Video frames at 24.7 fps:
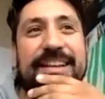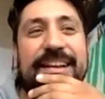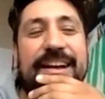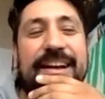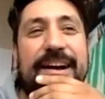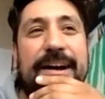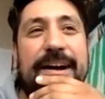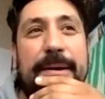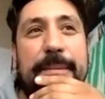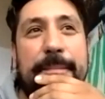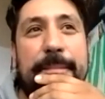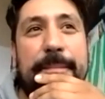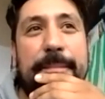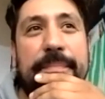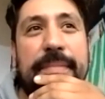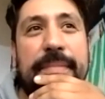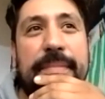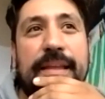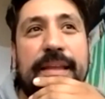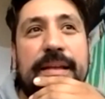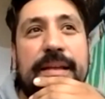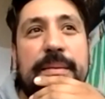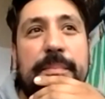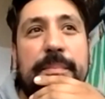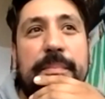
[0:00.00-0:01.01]
Um,
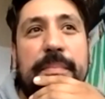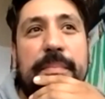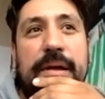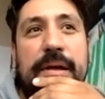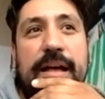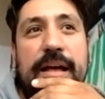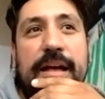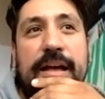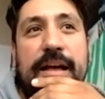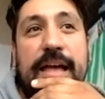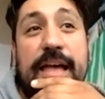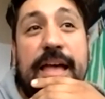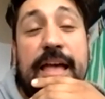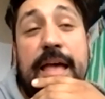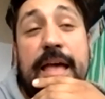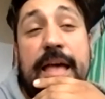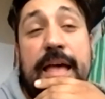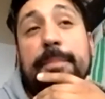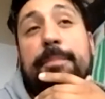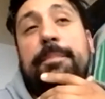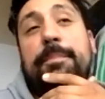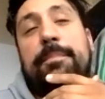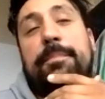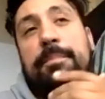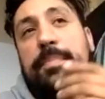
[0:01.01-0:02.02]
uh,
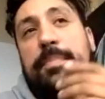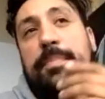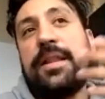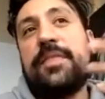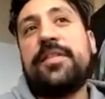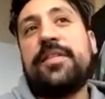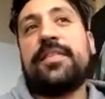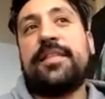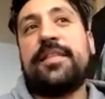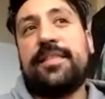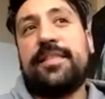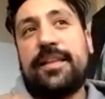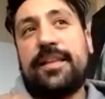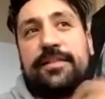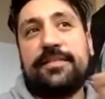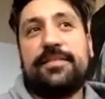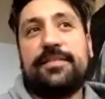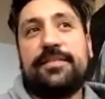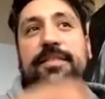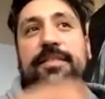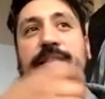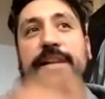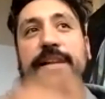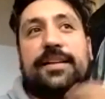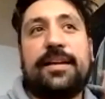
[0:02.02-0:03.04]
but I think that, that
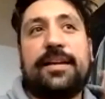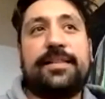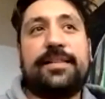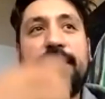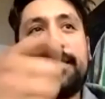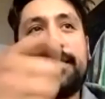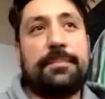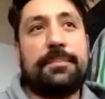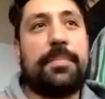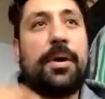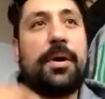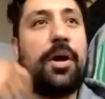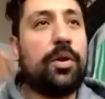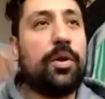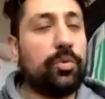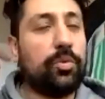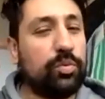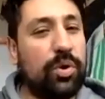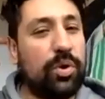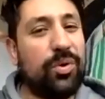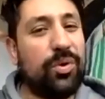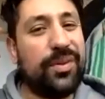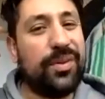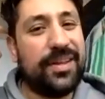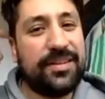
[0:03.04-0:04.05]
that got like the ball
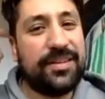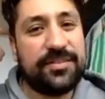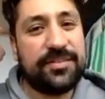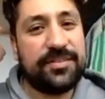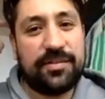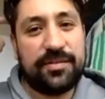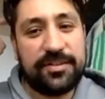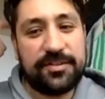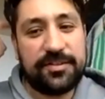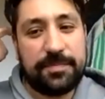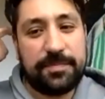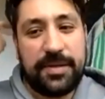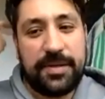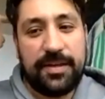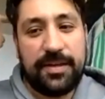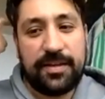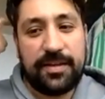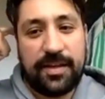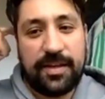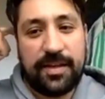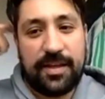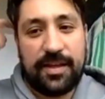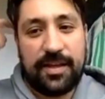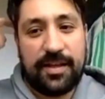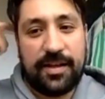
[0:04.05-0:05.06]
rolling, so to speak.
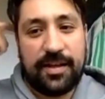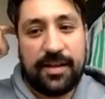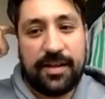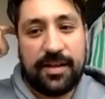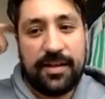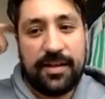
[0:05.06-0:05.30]
Uh,